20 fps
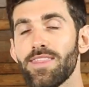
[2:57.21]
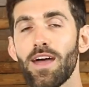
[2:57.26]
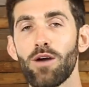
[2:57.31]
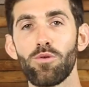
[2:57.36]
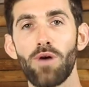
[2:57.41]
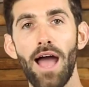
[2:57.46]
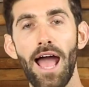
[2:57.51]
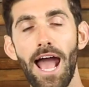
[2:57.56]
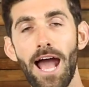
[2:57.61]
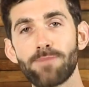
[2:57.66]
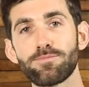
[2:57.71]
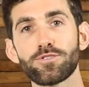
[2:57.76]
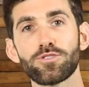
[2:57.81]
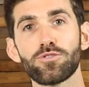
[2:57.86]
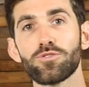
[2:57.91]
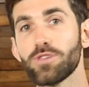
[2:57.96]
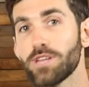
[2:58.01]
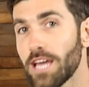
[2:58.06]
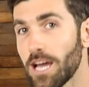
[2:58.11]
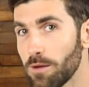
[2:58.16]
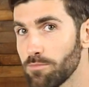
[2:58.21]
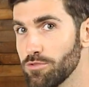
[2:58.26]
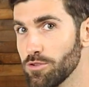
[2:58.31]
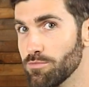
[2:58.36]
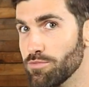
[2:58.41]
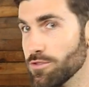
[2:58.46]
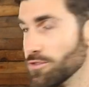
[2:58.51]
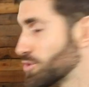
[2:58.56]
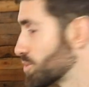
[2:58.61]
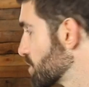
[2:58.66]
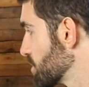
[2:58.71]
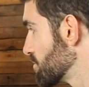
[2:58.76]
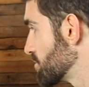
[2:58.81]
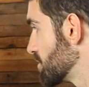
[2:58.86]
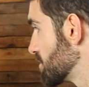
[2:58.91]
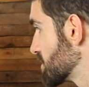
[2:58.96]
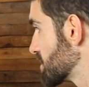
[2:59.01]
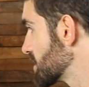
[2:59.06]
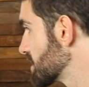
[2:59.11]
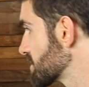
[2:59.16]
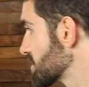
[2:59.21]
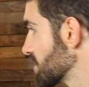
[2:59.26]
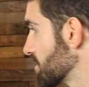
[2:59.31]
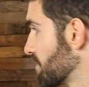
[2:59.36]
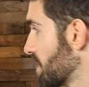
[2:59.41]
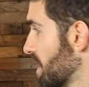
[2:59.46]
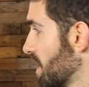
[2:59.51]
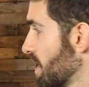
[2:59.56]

that will absolutely help you boost your immune system.